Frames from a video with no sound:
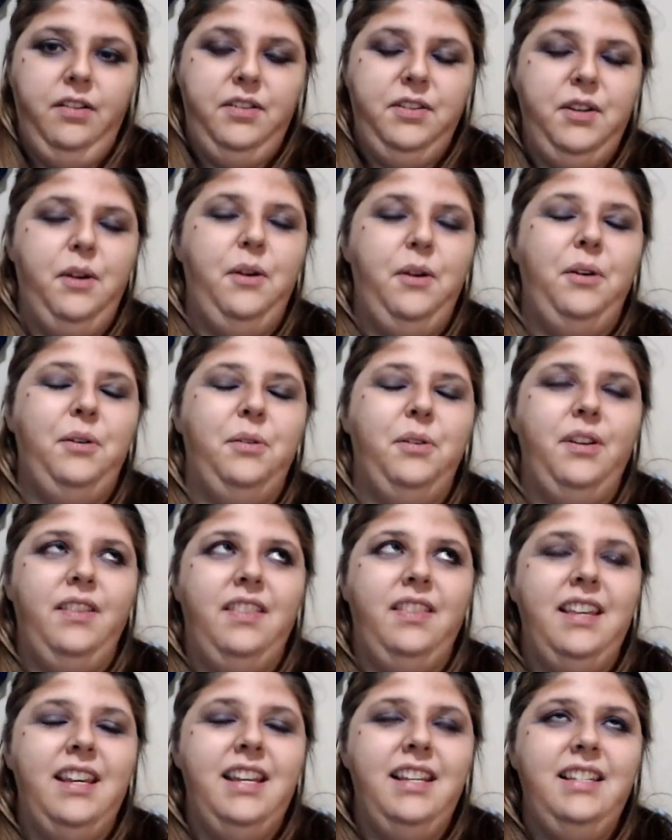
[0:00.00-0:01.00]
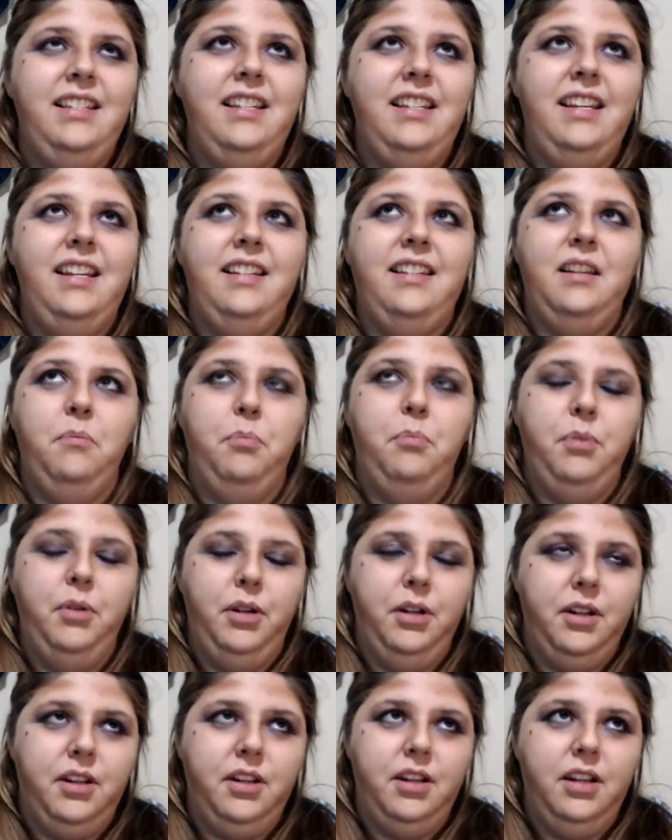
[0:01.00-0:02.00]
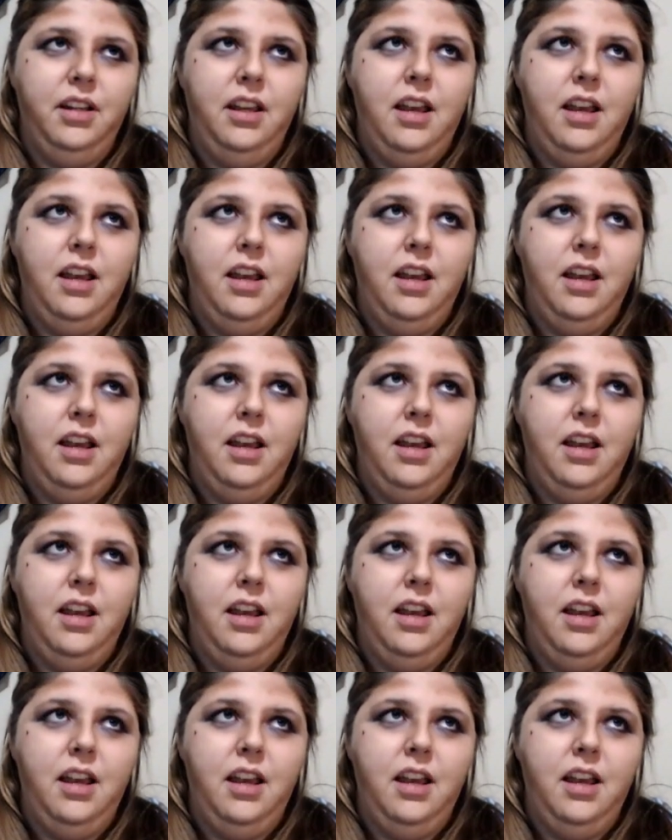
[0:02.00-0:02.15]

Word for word: So this is a book